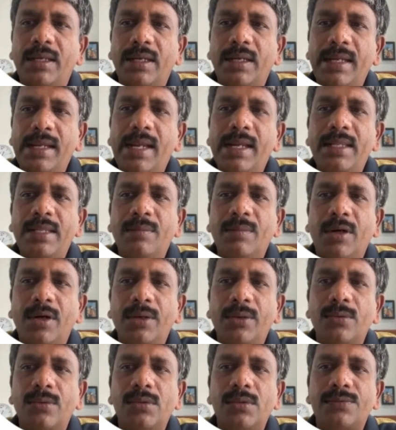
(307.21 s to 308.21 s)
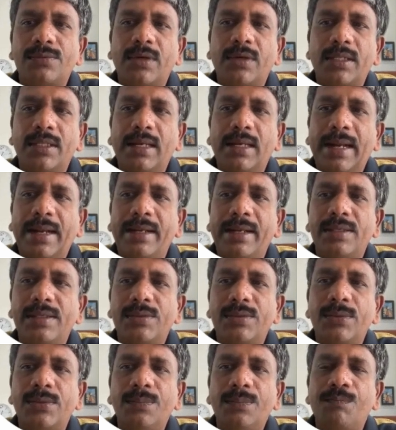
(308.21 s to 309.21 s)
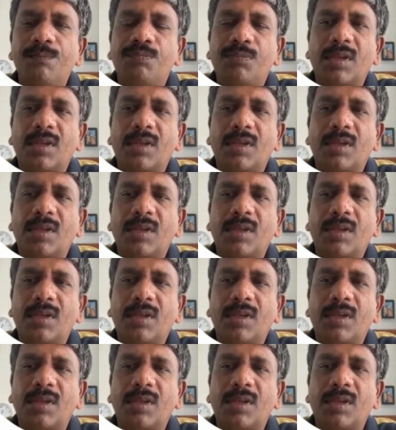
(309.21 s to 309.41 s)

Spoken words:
create the modules for the landing zone.